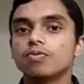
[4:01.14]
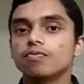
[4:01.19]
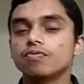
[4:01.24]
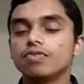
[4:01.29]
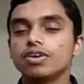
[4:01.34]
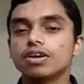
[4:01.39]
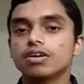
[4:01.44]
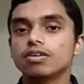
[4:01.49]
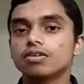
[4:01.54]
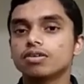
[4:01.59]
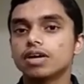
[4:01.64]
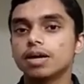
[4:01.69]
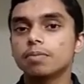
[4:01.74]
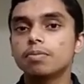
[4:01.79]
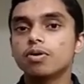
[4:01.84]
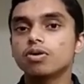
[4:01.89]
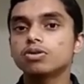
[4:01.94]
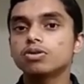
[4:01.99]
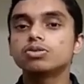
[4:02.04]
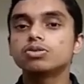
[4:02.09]
we are
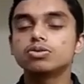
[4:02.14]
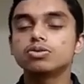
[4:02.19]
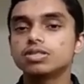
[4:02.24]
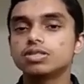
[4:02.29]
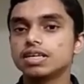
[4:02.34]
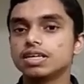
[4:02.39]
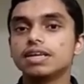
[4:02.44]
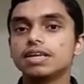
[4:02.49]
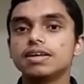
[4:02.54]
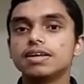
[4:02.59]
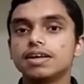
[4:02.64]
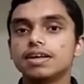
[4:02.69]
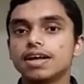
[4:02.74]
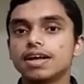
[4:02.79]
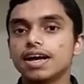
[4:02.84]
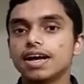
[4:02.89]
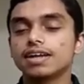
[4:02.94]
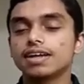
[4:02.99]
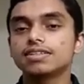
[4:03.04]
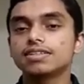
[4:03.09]
about to see,
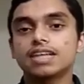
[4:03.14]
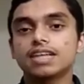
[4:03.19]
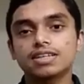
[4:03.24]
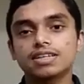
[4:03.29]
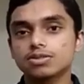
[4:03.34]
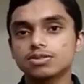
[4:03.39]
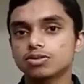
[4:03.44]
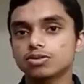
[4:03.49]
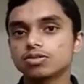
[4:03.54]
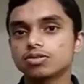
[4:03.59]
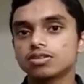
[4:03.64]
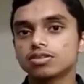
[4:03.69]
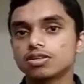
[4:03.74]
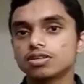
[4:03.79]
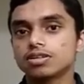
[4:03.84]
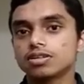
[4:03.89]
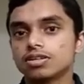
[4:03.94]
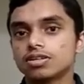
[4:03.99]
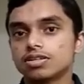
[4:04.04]
and that's all.